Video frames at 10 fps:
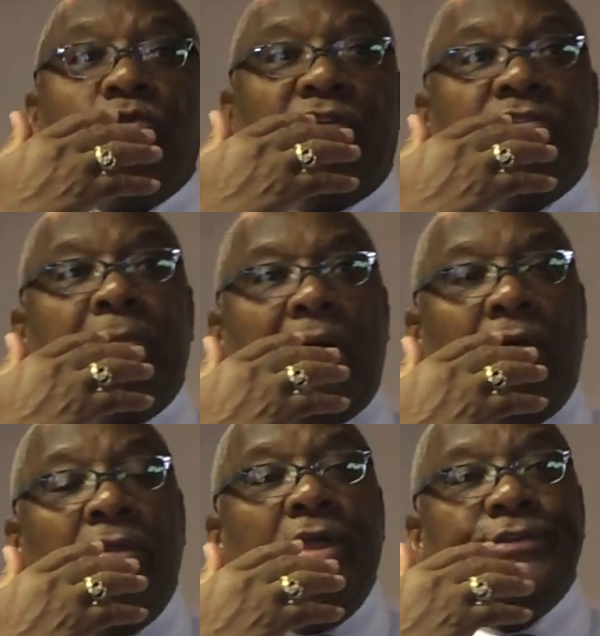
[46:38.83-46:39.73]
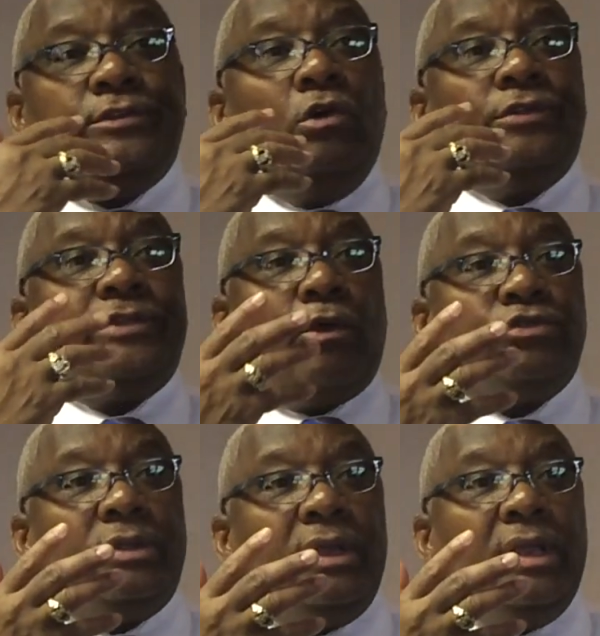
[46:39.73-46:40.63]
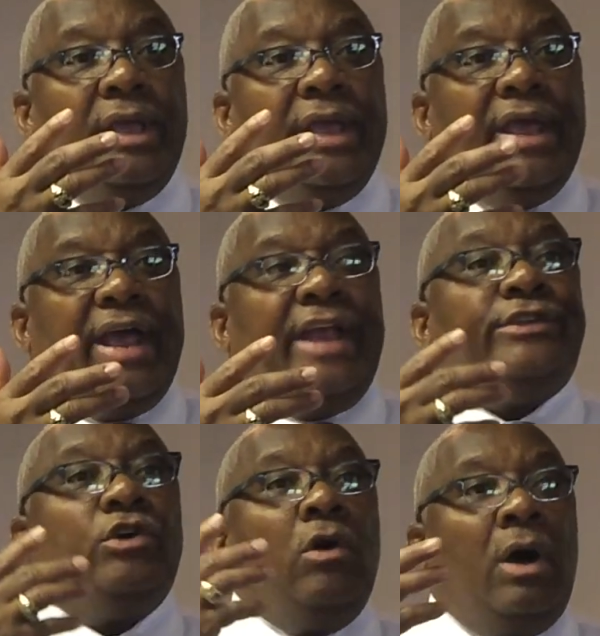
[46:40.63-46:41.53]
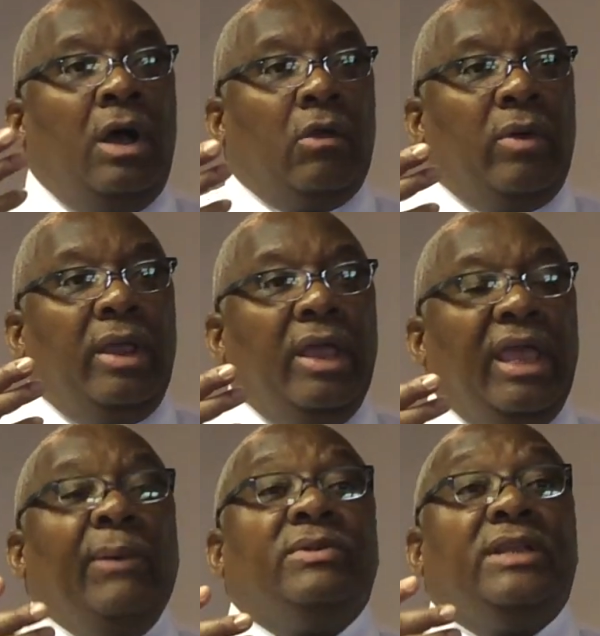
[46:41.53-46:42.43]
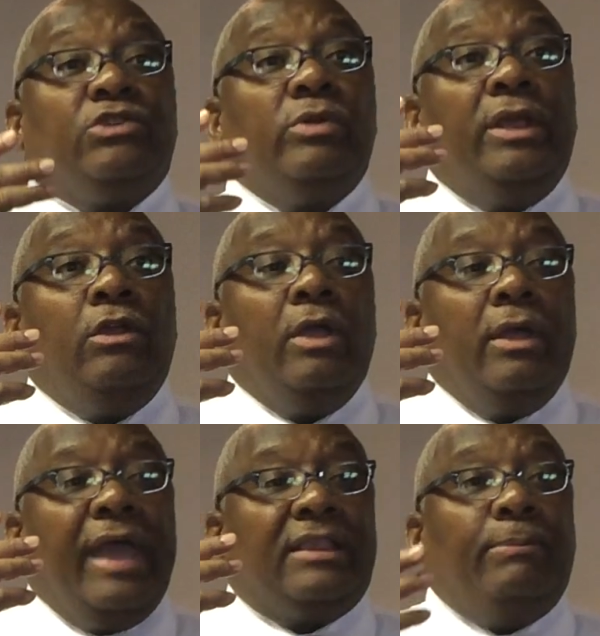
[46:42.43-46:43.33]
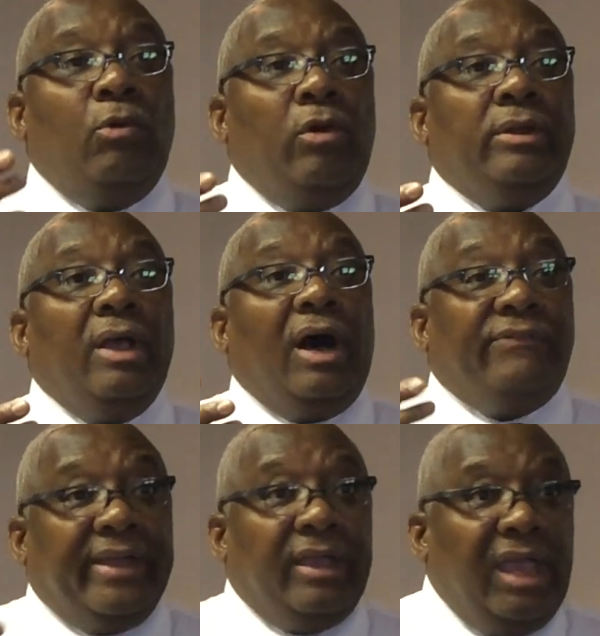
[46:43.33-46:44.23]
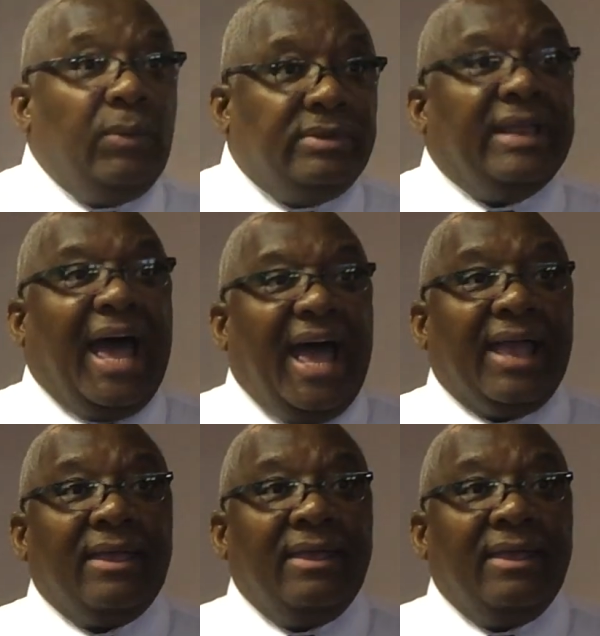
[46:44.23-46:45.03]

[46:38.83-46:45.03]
to the roof of his mouth, so thirsty and so hungry, he was literally at the point of thinking he would die.